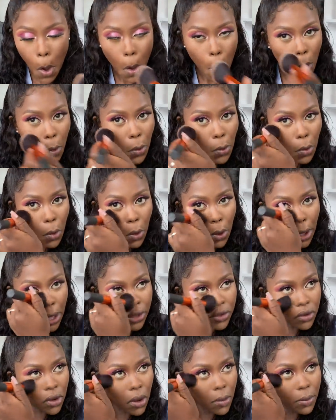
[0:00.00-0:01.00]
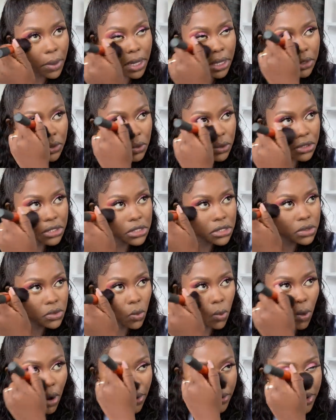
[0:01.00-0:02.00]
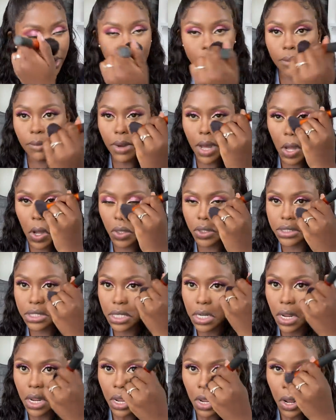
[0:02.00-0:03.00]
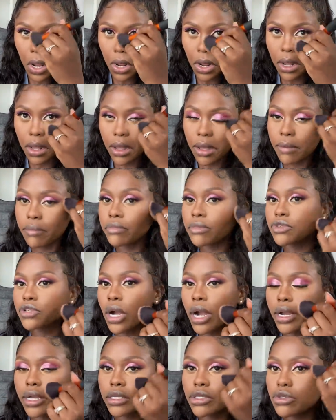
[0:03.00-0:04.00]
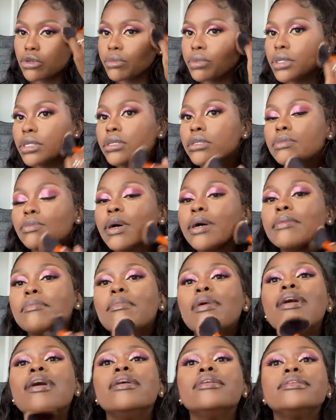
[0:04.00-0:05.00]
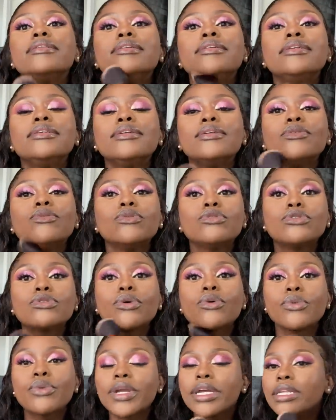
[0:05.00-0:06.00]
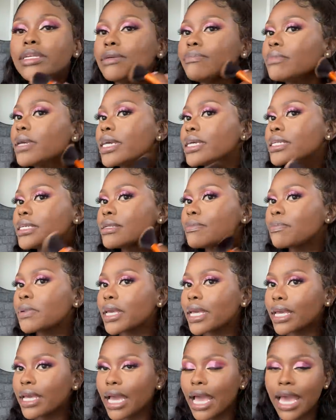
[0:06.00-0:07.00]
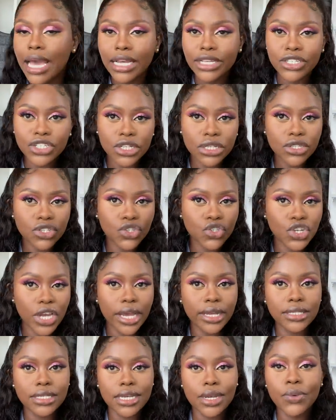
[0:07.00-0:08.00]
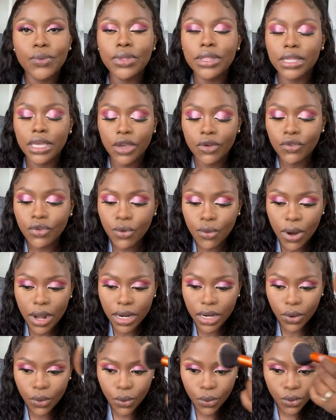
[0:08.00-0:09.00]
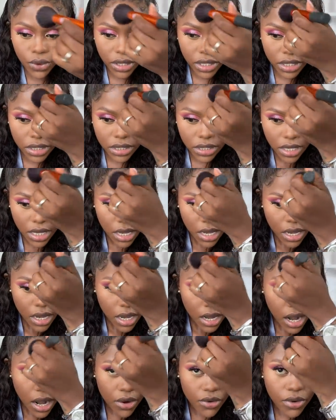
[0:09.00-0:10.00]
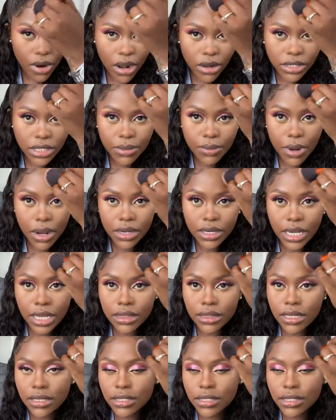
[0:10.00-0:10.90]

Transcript: you know as compared to just worrying about um, trying to be man money who's already made it big just chatting with everyone who is around about at the